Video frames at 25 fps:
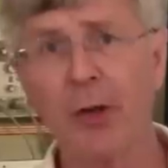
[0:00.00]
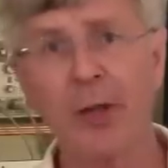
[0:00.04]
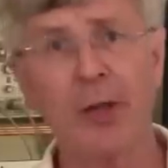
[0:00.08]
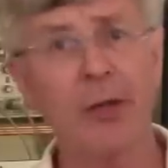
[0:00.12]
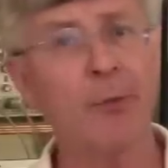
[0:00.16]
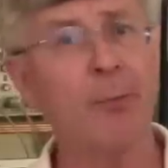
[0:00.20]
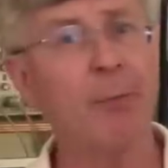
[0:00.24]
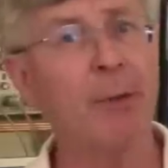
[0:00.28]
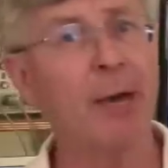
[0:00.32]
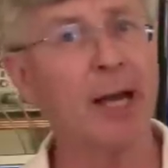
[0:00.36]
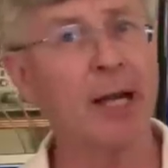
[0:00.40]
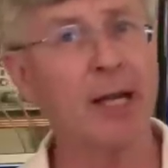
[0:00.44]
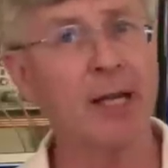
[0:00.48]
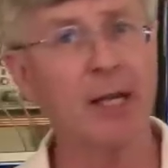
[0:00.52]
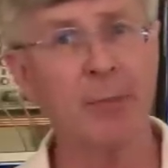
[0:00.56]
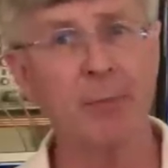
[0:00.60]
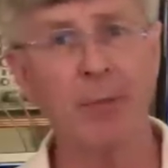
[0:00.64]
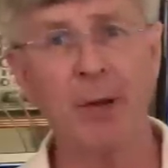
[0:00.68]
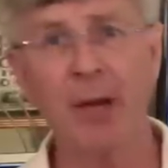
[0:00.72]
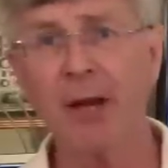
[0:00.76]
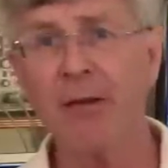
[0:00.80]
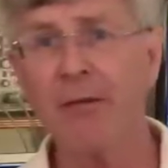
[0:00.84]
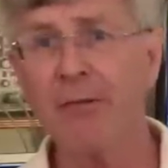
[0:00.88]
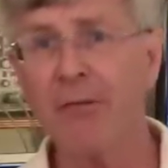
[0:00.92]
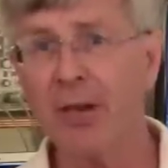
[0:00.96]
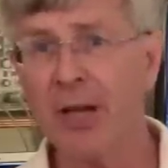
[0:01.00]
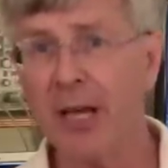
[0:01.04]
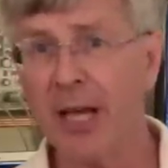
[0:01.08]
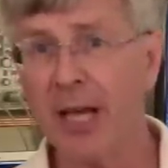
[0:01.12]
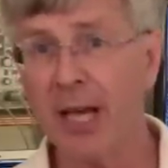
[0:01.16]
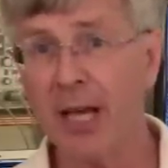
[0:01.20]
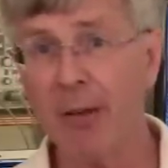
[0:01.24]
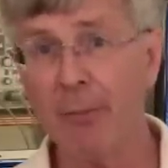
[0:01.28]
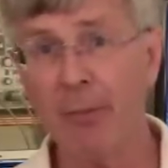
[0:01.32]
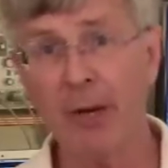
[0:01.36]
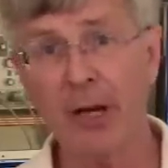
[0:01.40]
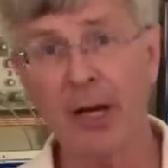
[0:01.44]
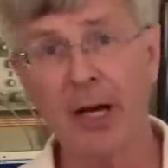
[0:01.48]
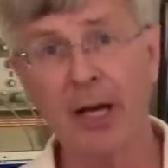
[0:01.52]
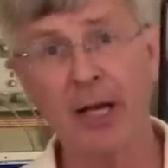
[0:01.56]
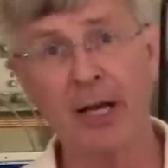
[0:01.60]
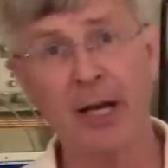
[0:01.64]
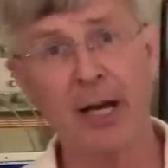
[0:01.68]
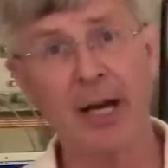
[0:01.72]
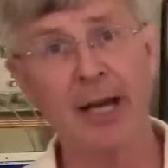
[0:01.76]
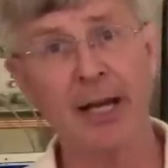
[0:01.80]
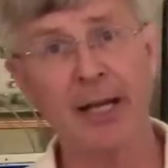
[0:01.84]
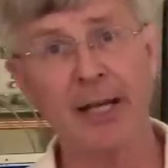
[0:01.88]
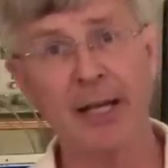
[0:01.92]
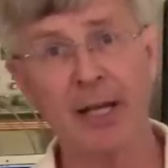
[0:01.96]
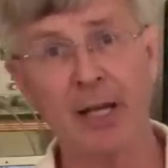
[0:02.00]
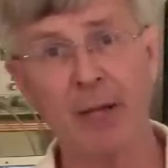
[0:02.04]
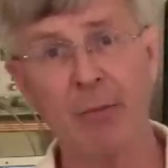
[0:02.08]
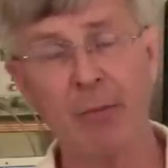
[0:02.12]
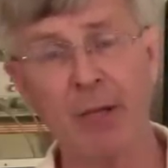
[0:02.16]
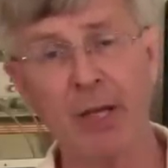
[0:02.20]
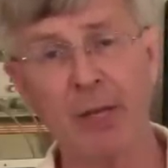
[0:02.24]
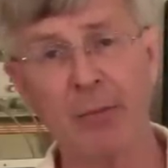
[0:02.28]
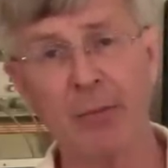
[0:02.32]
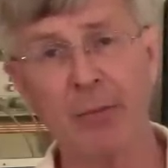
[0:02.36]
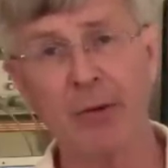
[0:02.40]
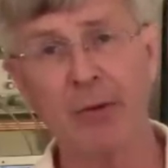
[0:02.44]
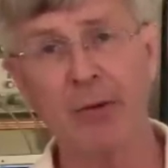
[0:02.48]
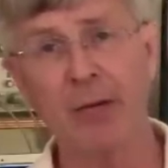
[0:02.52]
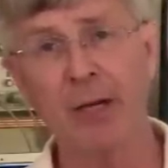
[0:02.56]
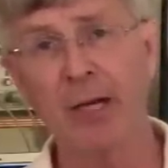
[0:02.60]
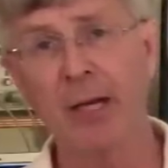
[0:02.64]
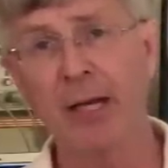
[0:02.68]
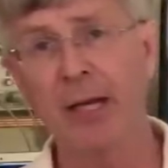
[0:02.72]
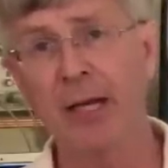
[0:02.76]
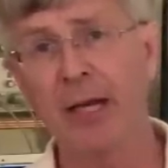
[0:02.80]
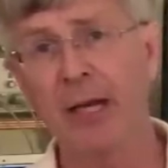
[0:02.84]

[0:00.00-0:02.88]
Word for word: that's backed up every day by I T people.